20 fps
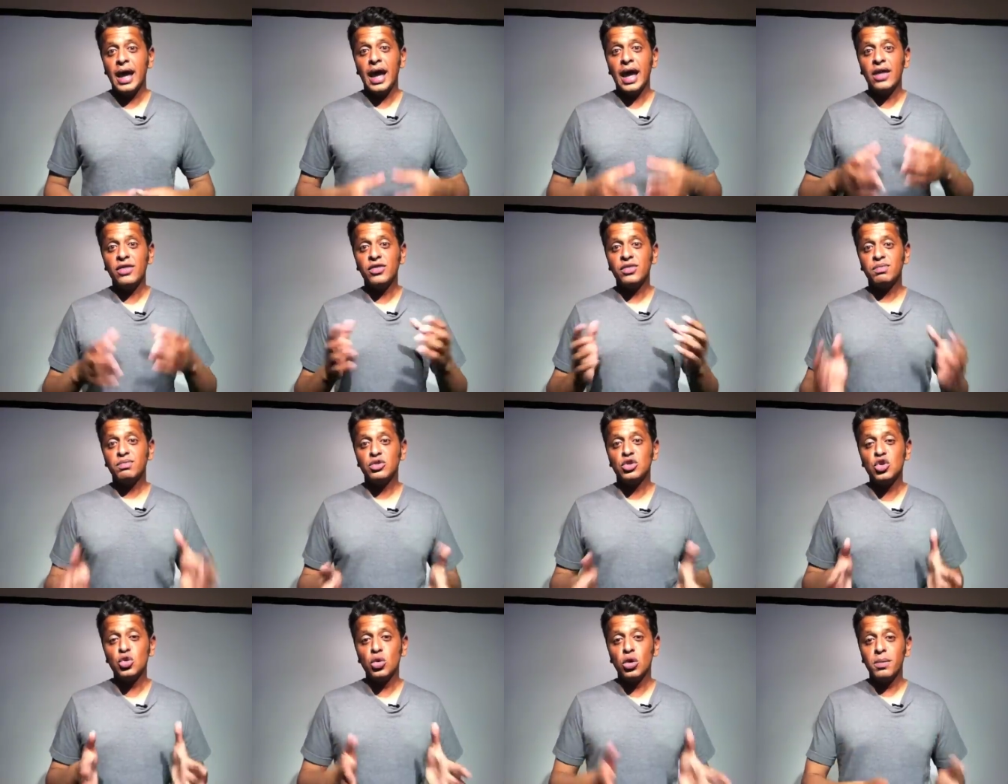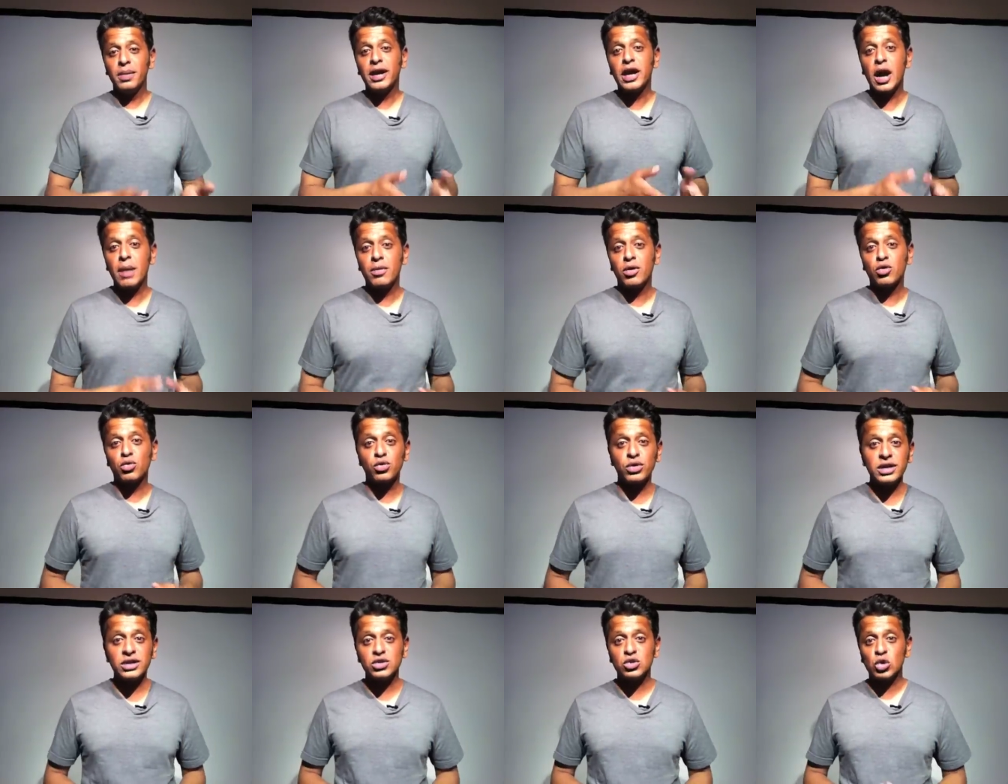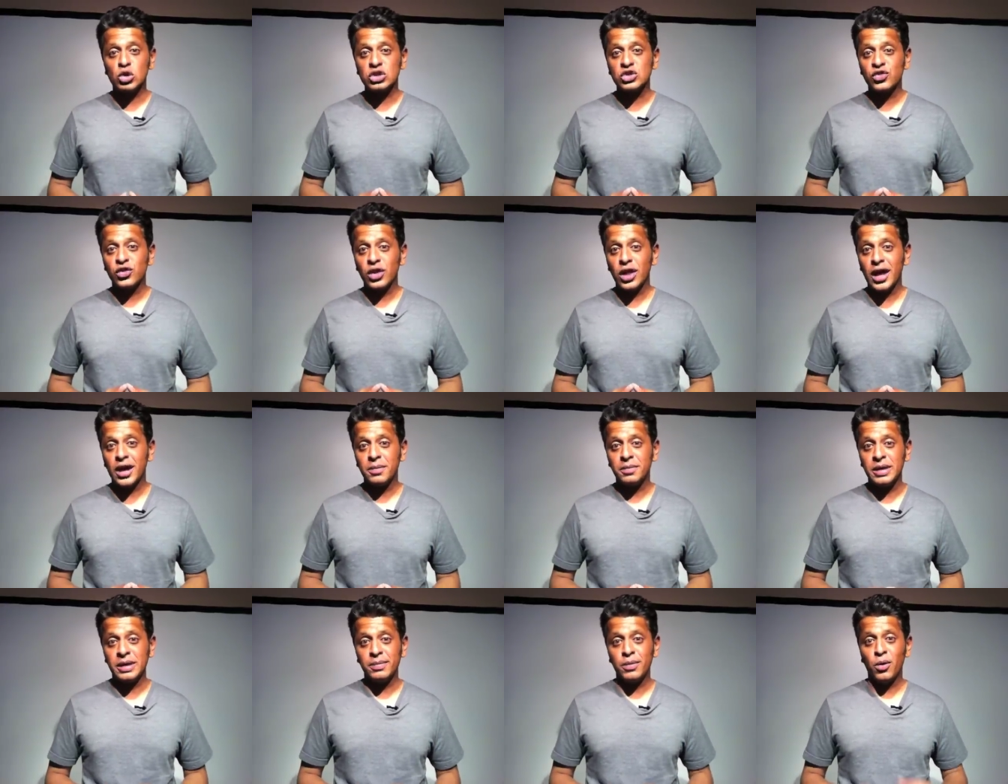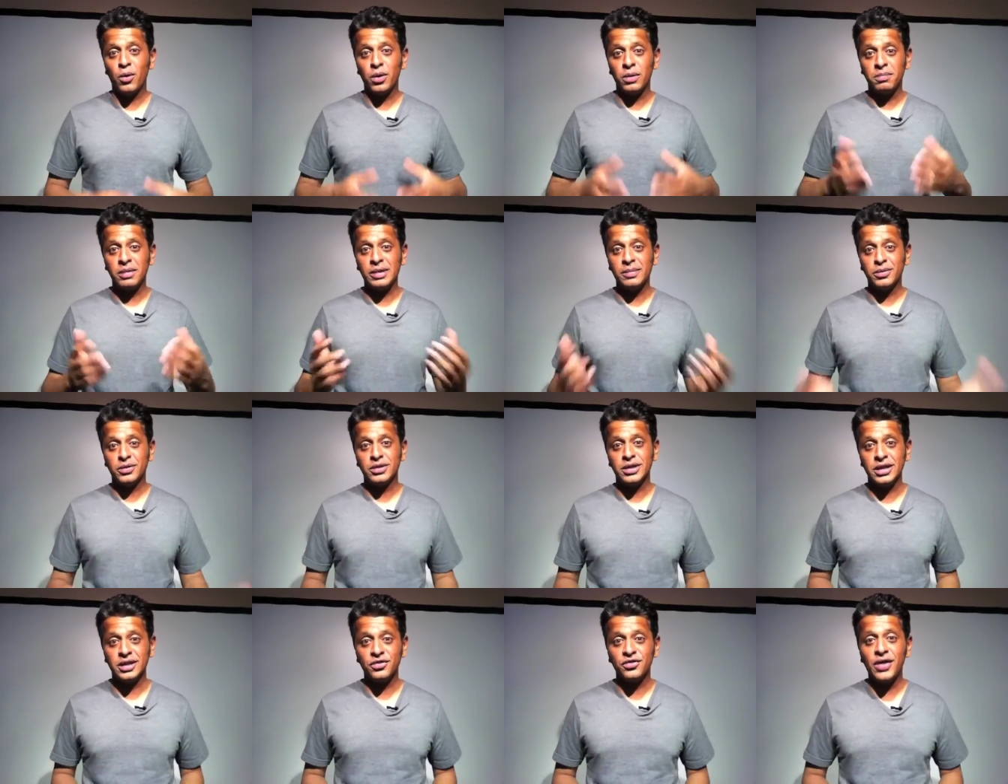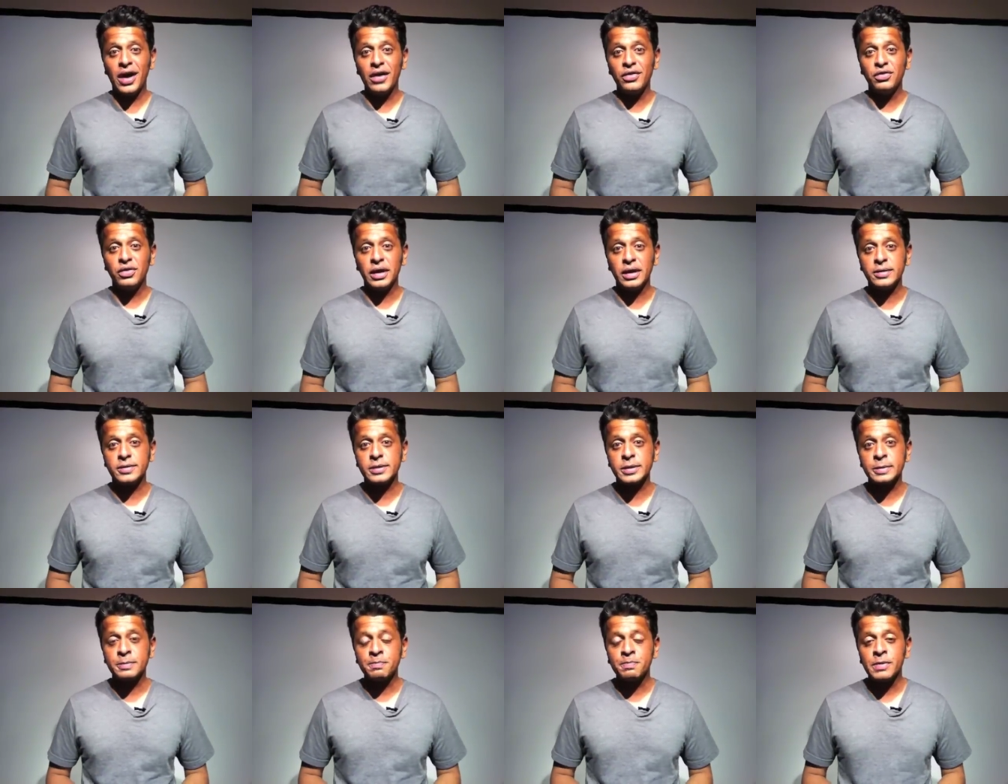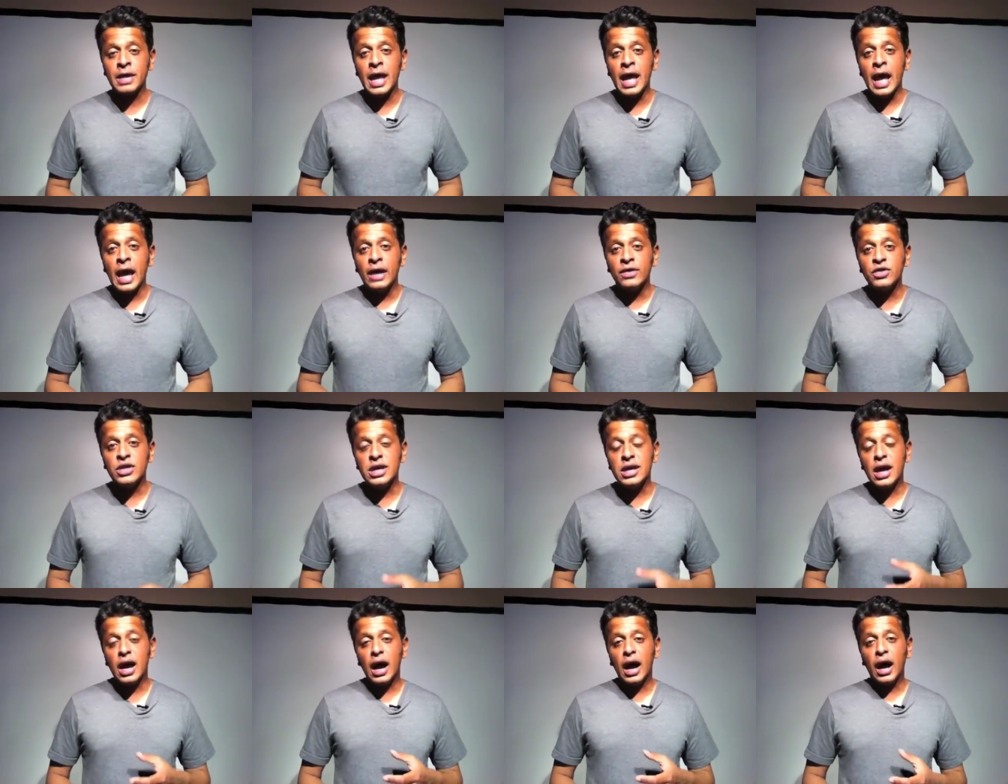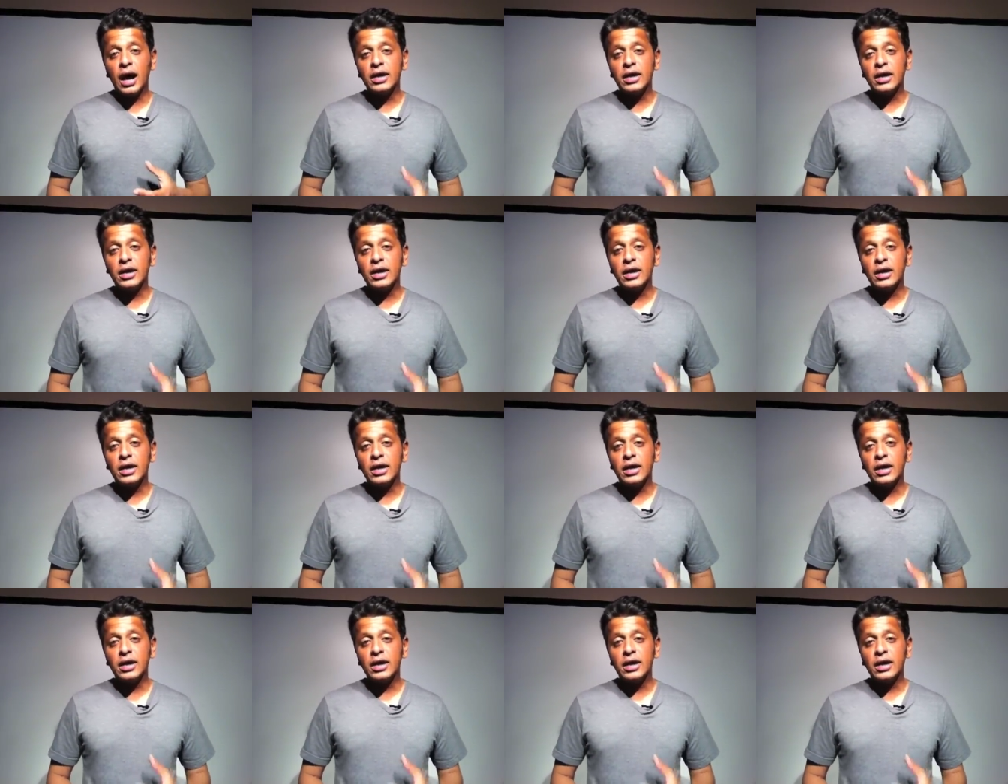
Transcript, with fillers: And you will become a resource for a lot of people when people need to find things. The